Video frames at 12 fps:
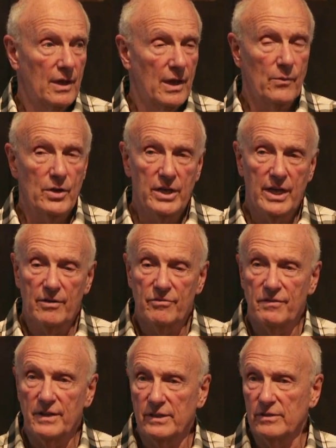And when you get a
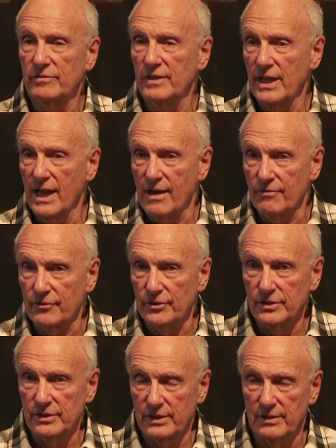feeling for the
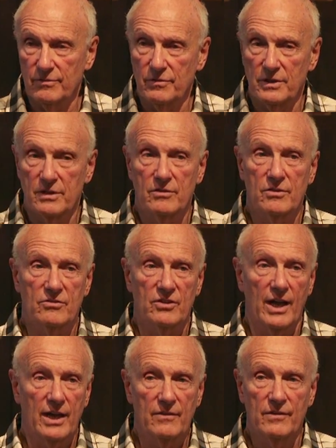effort and for the
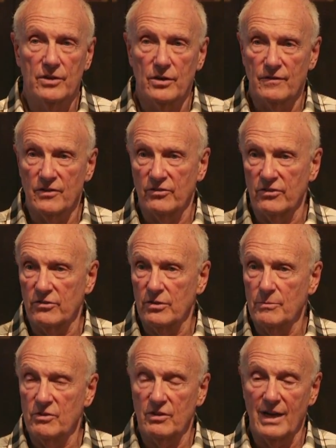design of the nervous
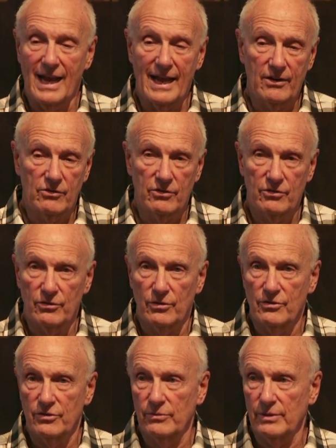system, is it anxious or
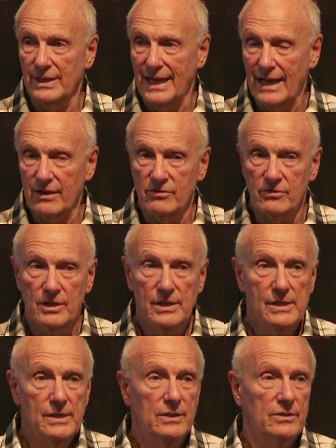is it relaxed?
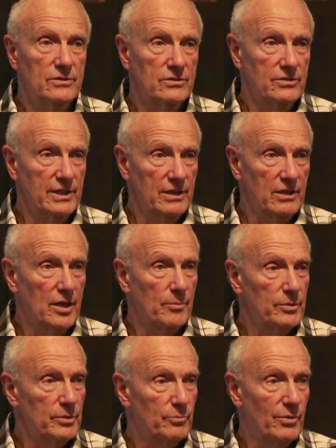Just take a
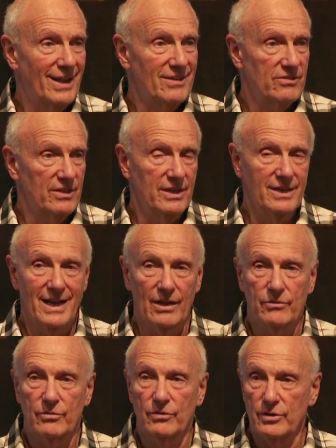couple of breaths in and
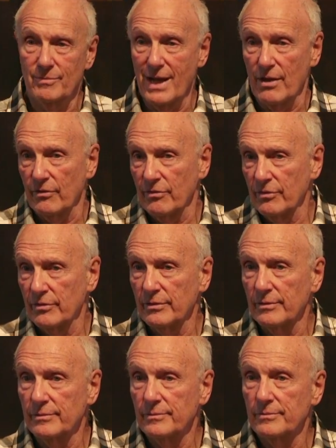out through your mouth
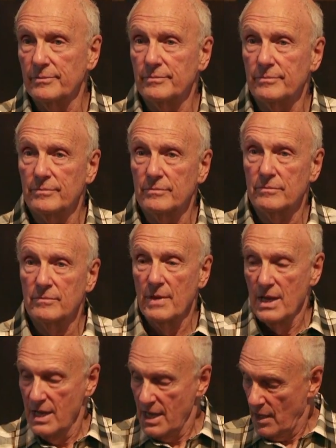
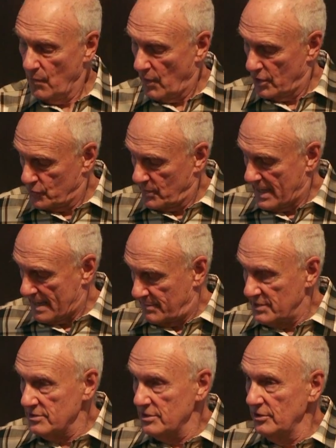and watch what
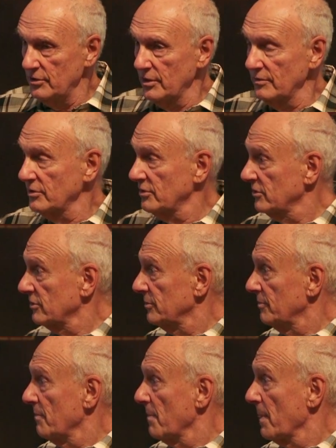happens in your nervous system.